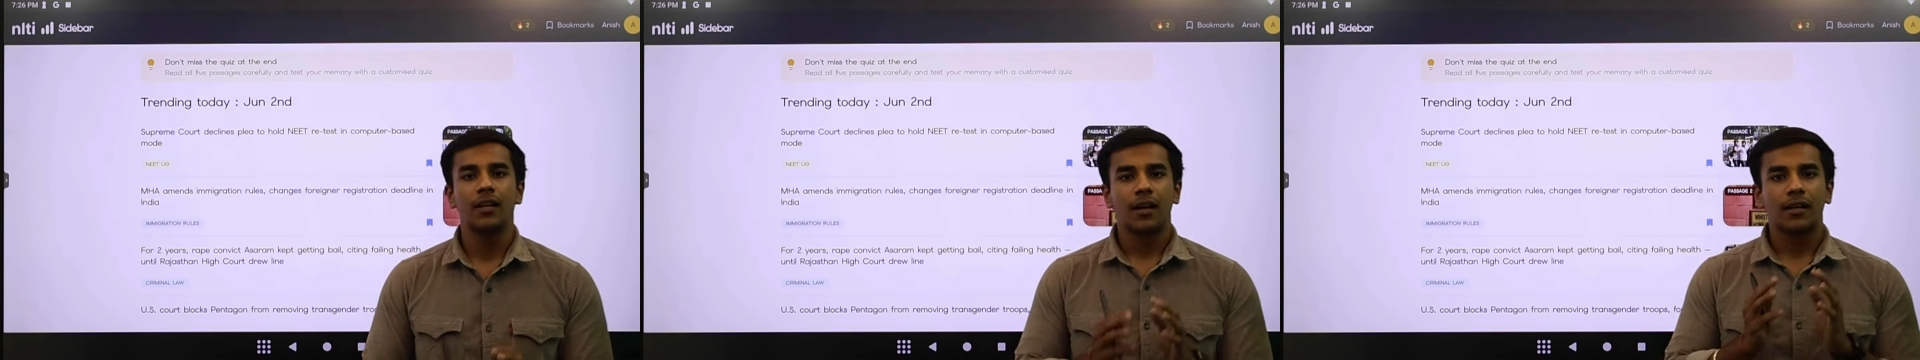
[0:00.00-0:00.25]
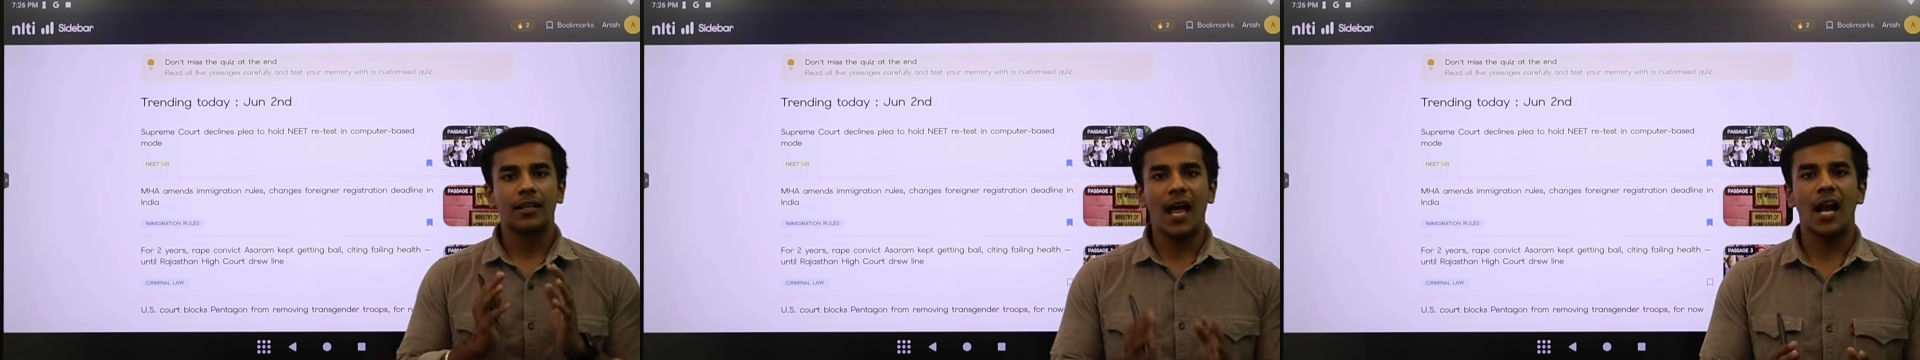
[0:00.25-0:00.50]

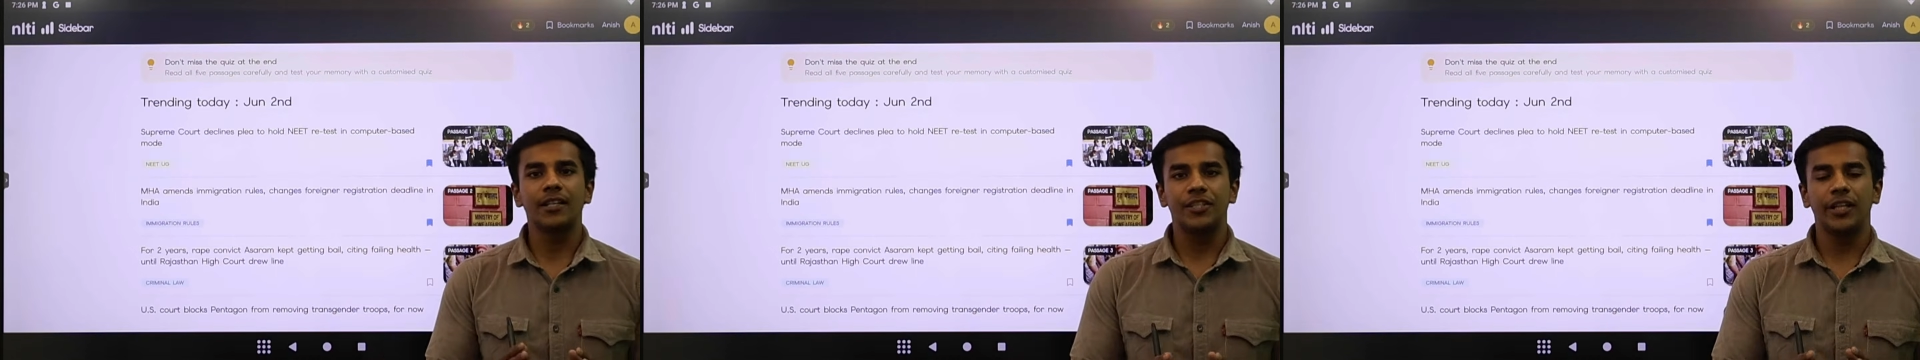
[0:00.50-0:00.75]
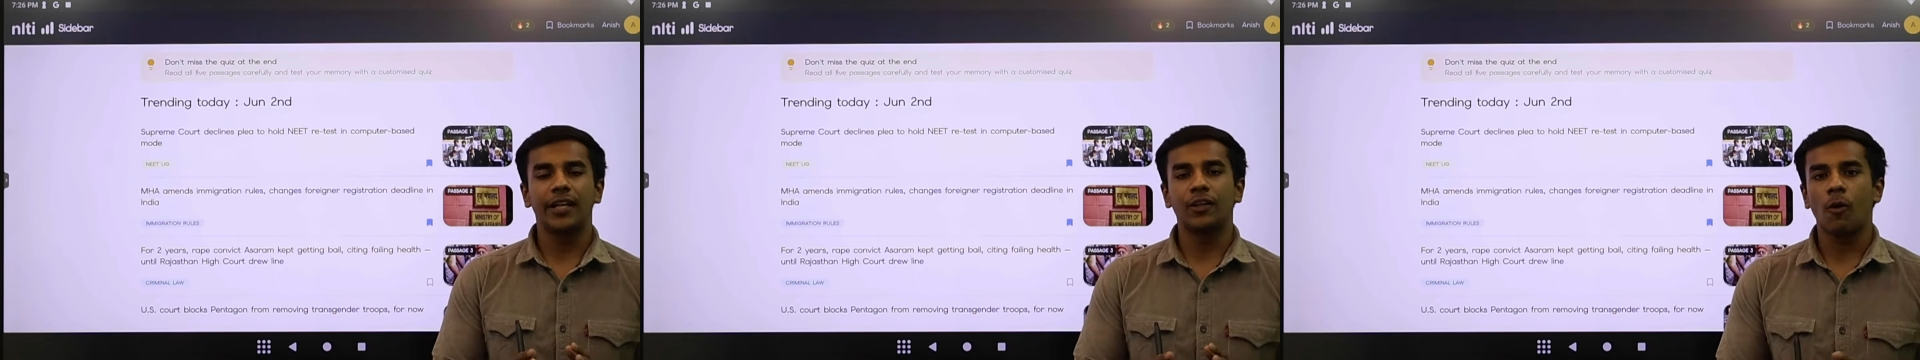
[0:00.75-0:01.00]
CLAT
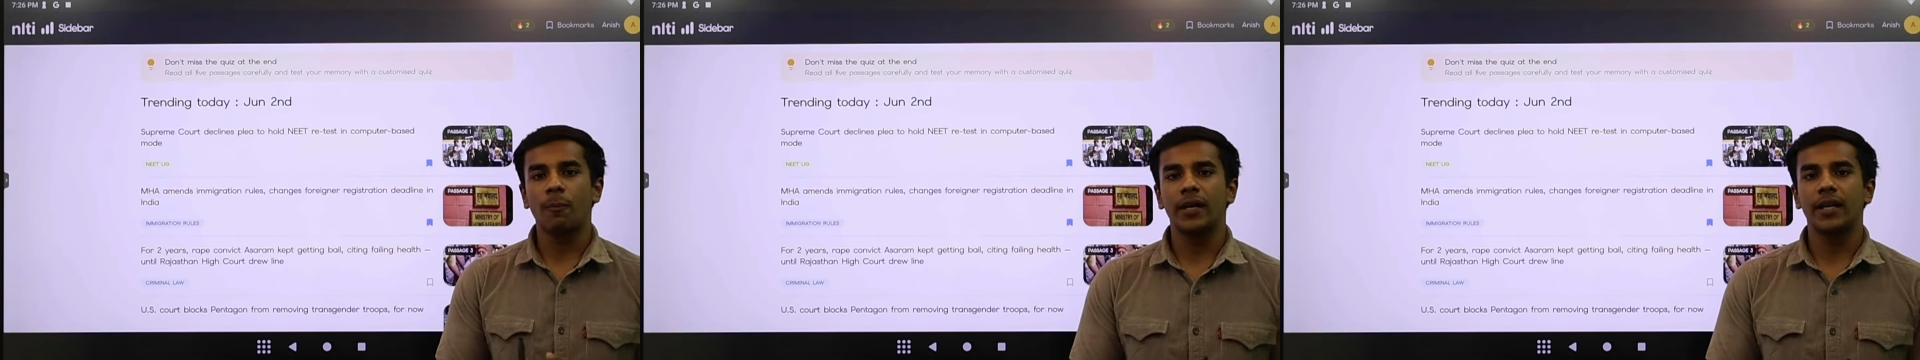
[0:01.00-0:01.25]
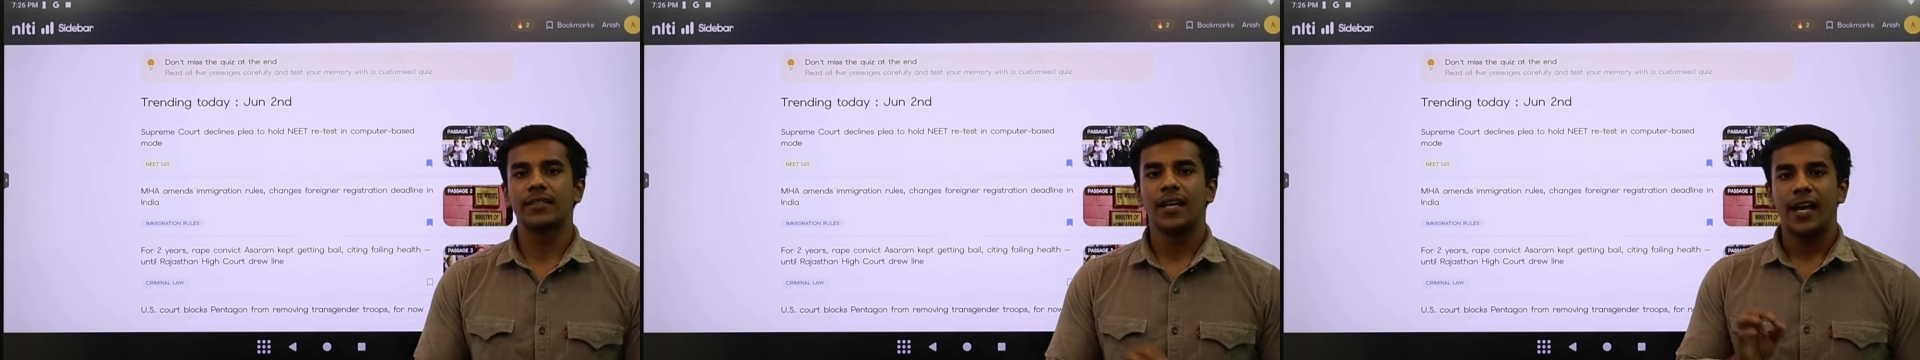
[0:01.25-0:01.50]
GK
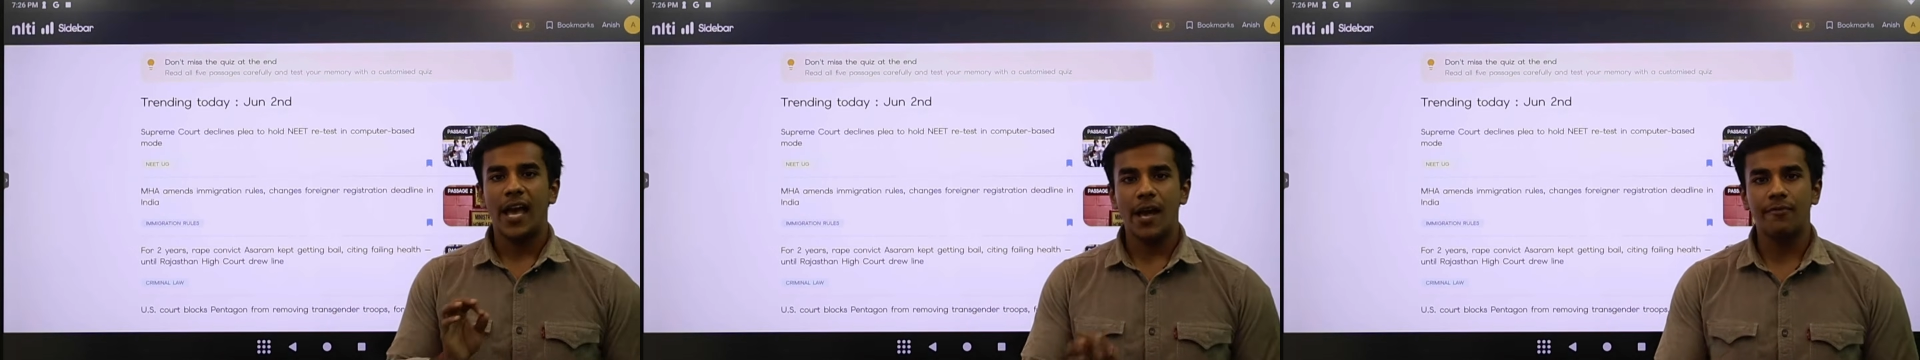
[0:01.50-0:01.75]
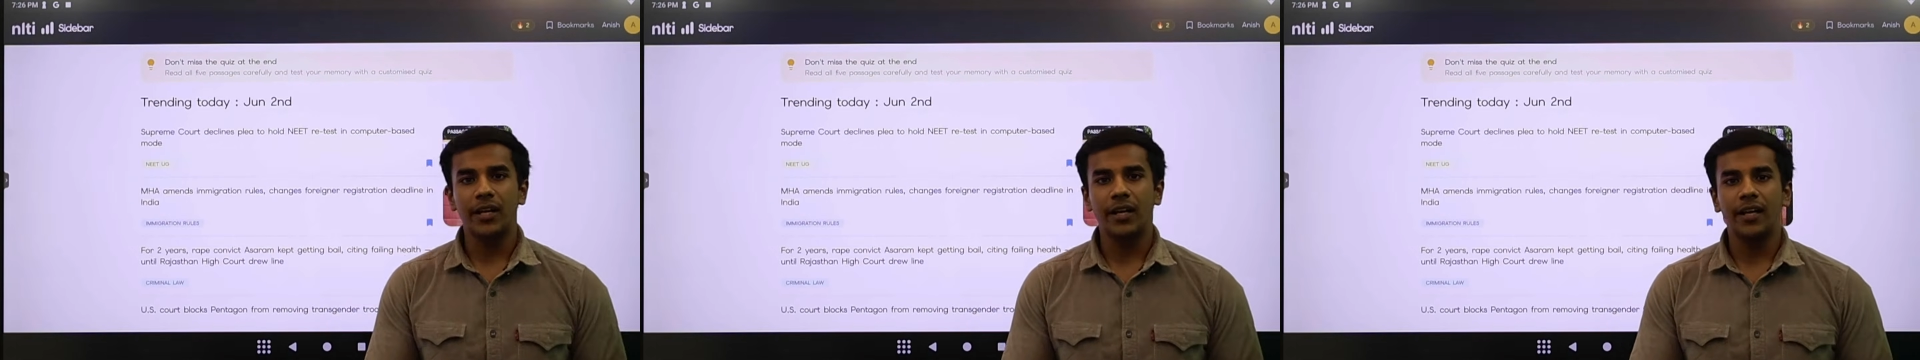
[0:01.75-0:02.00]
topics
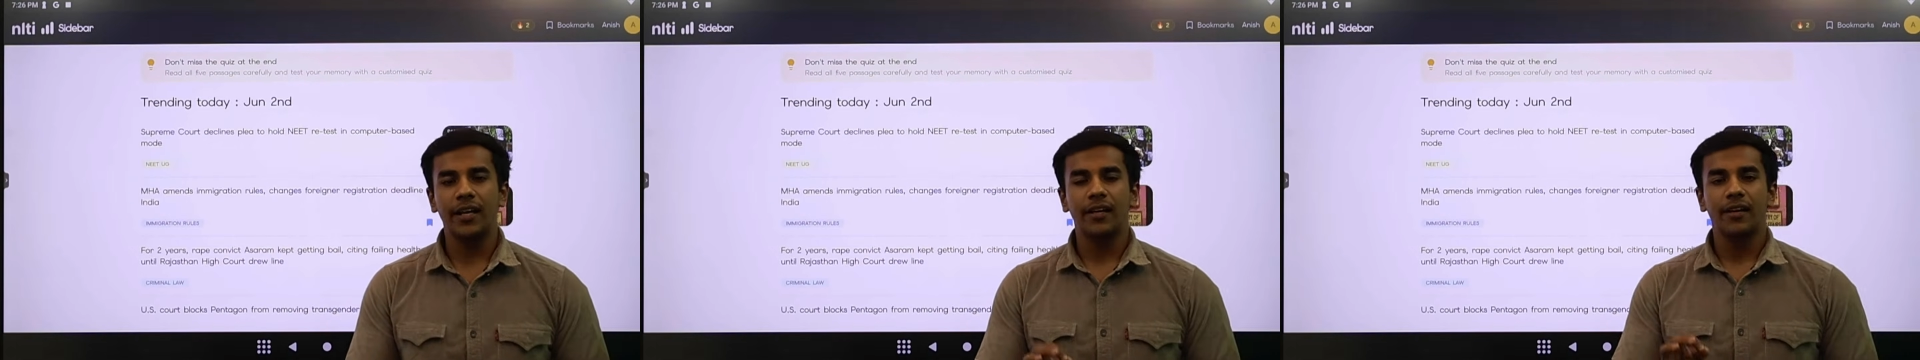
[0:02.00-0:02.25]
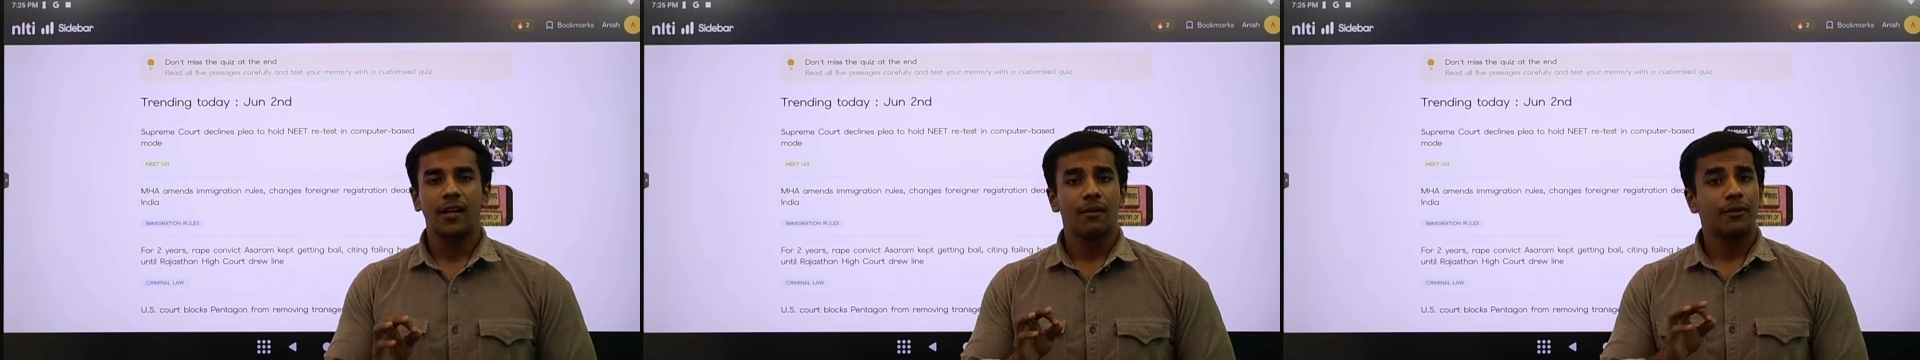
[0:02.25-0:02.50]
every day
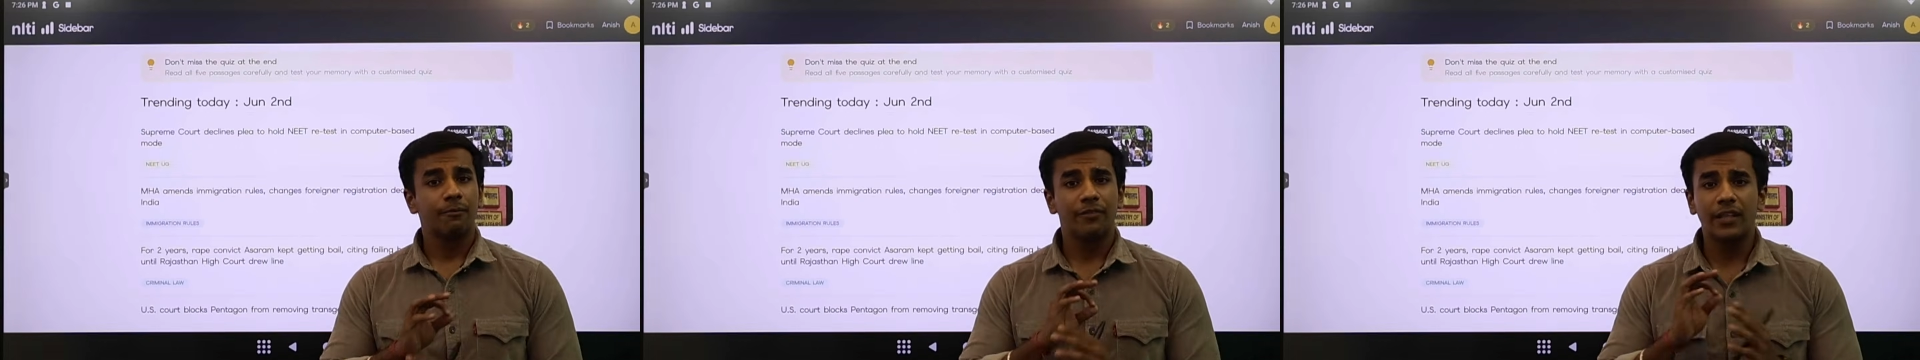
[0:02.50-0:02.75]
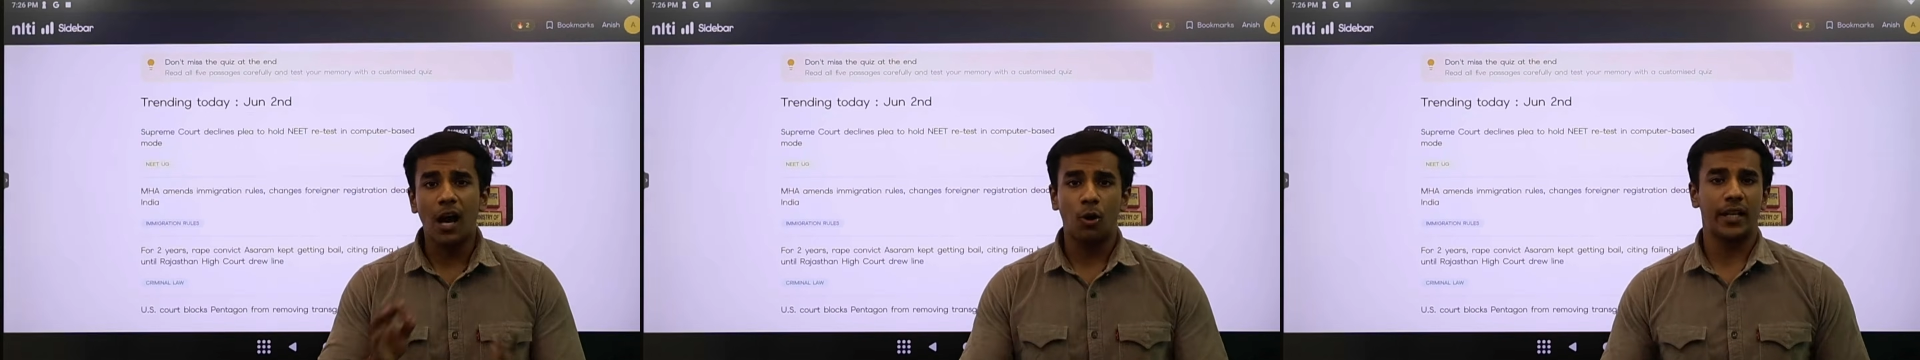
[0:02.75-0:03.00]

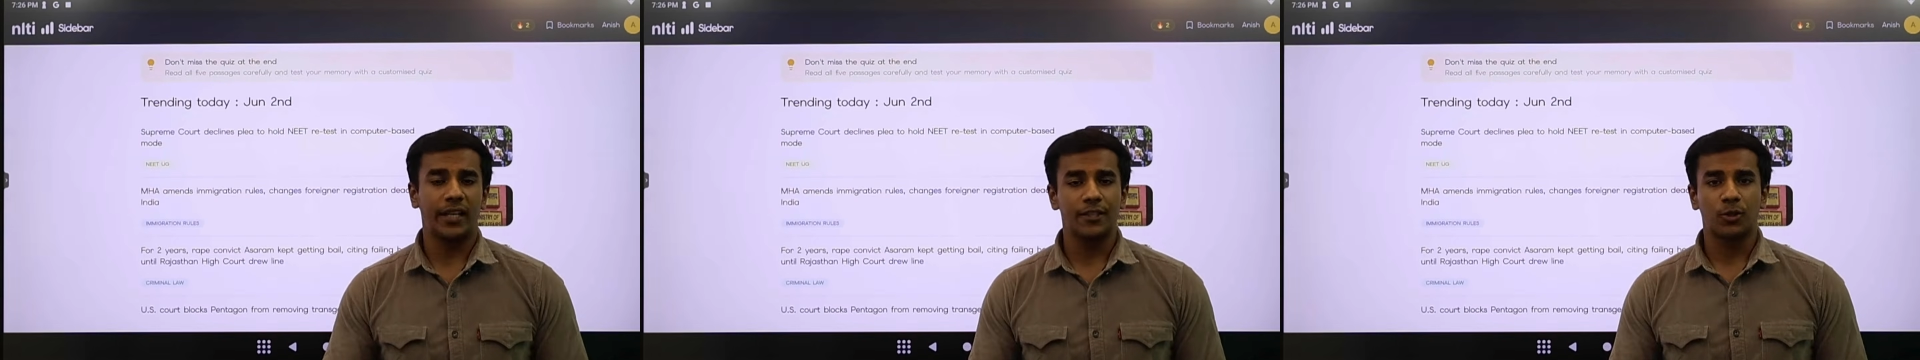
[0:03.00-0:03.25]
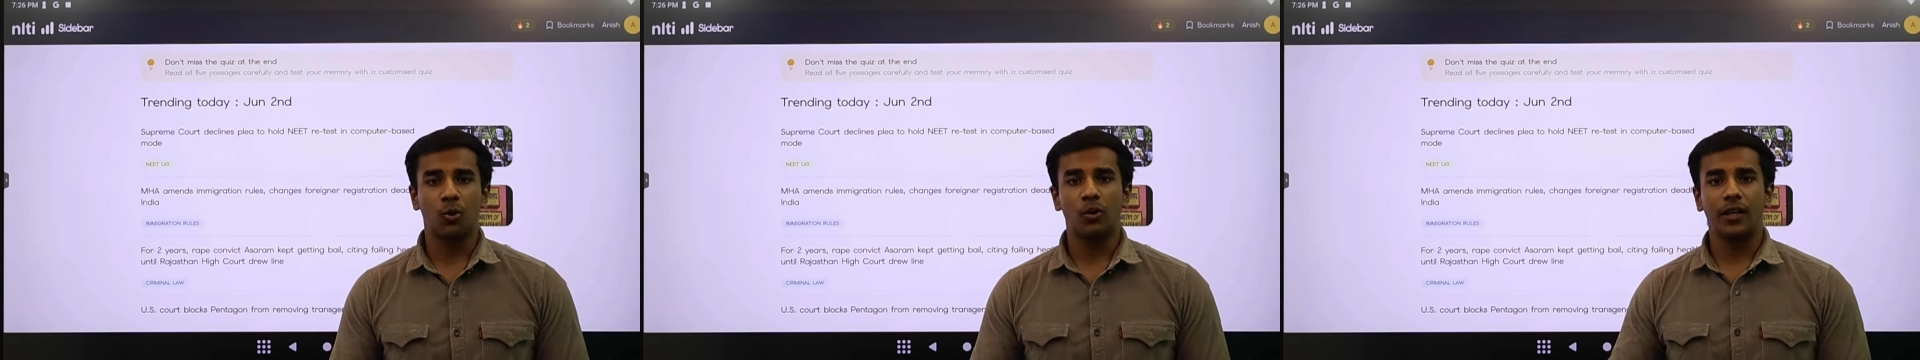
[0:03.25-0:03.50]
without any
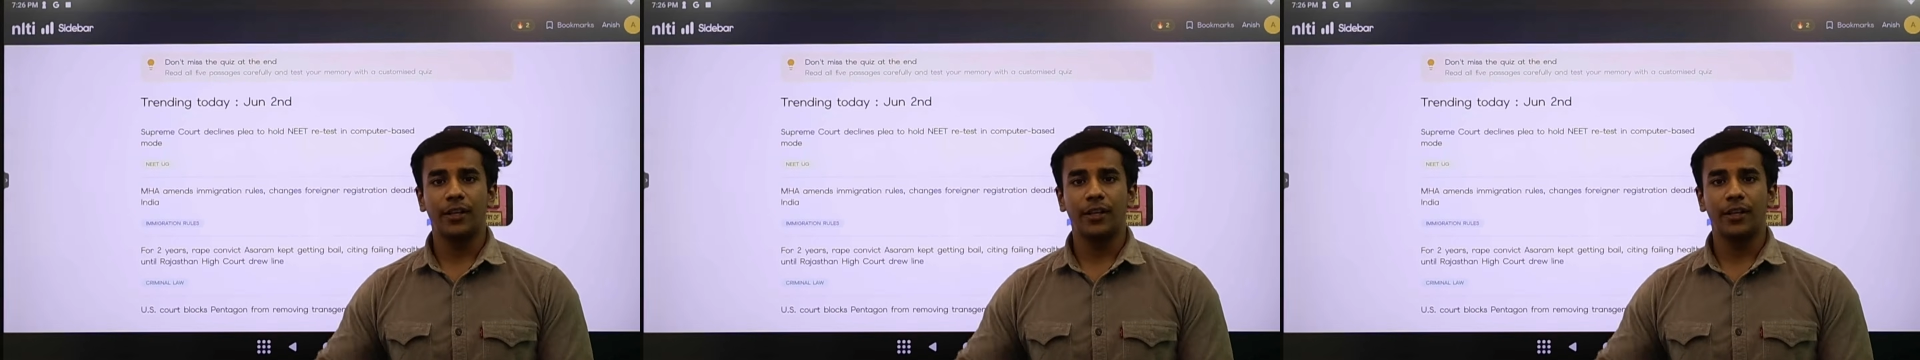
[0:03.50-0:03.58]
scrolling.